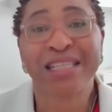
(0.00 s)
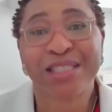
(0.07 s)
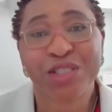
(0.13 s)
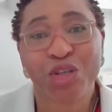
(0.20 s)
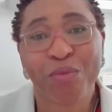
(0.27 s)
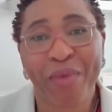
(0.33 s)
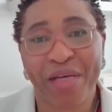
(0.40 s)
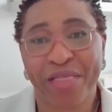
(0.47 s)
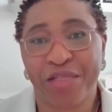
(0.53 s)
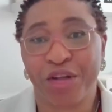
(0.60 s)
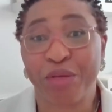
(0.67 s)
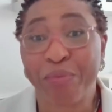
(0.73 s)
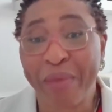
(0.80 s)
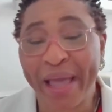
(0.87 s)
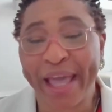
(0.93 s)
This new
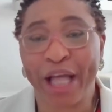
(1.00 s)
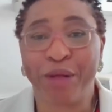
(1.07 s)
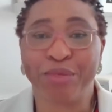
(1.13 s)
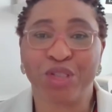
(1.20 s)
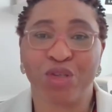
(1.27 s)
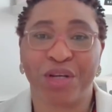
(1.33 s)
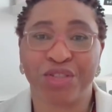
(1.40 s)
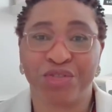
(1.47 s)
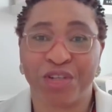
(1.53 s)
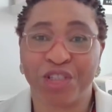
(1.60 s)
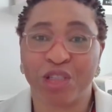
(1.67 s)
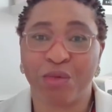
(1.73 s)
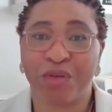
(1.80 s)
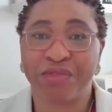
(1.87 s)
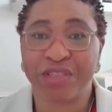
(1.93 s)
method may help to address
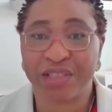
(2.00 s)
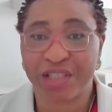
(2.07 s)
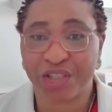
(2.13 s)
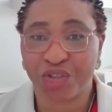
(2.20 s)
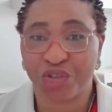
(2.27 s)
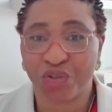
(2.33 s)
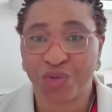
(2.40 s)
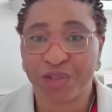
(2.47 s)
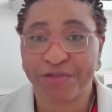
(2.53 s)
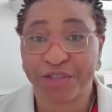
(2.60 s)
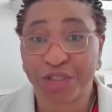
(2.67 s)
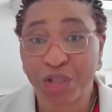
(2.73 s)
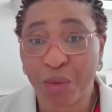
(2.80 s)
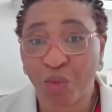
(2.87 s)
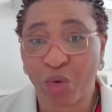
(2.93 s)
some of these issues for
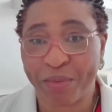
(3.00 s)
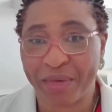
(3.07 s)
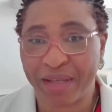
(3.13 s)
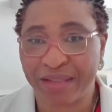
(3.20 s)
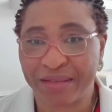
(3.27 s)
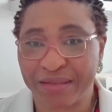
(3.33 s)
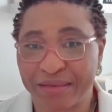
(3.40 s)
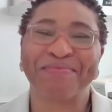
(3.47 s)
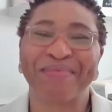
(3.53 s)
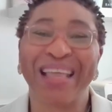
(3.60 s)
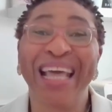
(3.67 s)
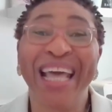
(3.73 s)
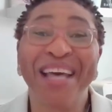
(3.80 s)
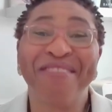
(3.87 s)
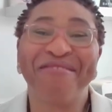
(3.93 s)
some women.
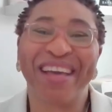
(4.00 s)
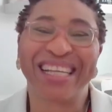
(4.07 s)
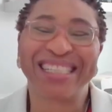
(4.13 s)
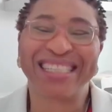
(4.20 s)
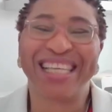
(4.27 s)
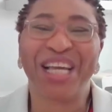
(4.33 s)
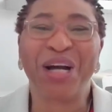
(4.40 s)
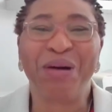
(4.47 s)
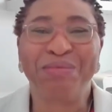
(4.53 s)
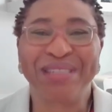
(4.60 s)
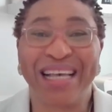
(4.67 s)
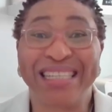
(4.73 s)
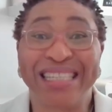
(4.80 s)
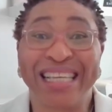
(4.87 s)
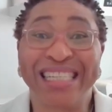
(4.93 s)
Phexxi comes
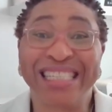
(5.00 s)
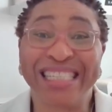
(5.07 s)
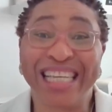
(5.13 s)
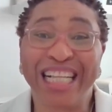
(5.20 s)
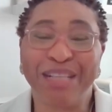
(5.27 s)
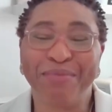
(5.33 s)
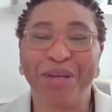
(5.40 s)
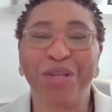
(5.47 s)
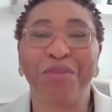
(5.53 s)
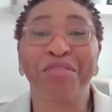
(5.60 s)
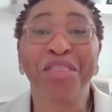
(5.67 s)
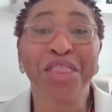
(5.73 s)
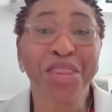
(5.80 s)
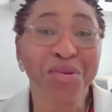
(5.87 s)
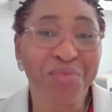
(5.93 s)
as a gel made of
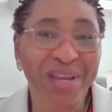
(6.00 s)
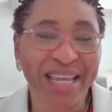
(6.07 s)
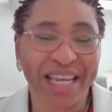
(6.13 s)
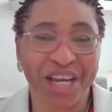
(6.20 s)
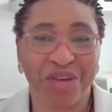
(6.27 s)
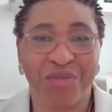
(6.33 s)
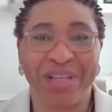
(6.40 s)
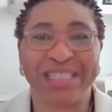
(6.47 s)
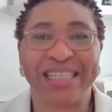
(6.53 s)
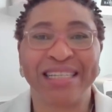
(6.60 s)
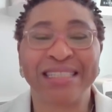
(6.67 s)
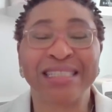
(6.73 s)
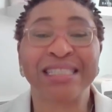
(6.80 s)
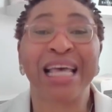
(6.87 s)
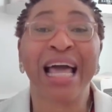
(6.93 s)
3
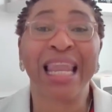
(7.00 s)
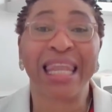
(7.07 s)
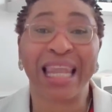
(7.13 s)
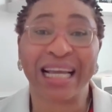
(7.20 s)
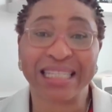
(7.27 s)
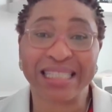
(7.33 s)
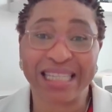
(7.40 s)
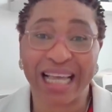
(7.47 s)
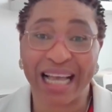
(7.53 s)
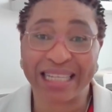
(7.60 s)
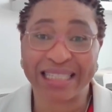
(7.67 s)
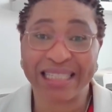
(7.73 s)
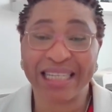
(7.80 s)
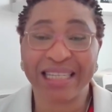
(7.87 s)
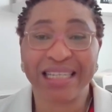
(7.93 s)
ingredients: lactic
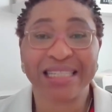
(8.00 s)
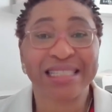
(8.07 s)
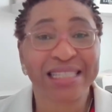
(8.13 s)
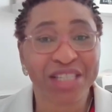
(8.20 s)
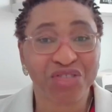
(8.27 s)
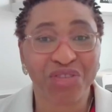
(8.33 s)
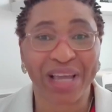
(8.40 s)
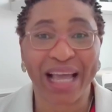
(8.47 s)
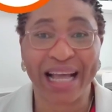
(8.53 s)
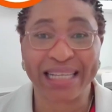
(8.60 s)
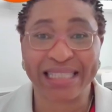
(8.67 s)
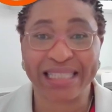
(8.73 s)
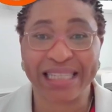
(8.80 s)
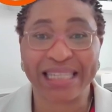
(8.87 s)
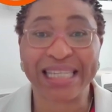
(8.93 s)
acid, citric
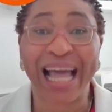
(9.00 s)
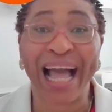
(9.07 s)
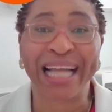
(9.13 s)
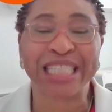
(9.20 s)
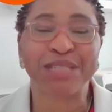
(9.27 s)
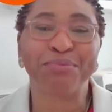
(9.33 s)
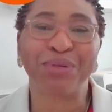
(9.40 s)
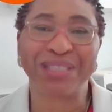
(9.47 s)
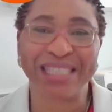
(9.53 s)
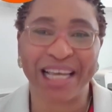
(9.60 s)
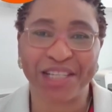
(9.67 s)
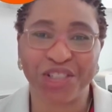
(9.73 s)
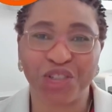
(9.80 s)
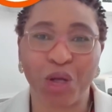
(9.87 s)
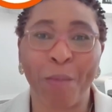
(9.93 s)
acid, and
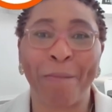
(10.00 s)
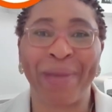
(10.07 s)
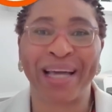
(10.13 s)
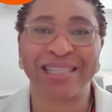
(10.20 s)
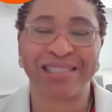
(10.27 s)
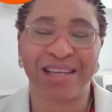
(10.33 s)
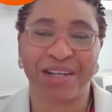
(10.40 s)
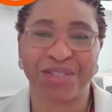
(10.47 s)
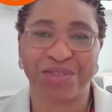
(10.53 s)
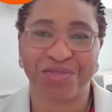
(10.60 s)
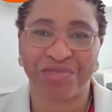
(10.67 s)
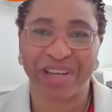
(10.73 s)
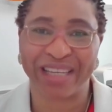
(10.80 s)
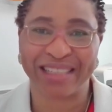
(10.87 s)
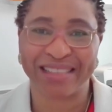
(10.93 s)
potassium
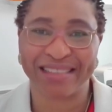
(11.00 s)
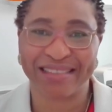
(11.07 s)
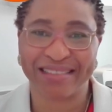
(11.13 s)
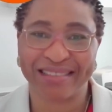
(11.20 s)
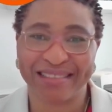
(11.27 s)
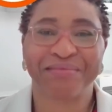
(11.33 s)
bitartrate.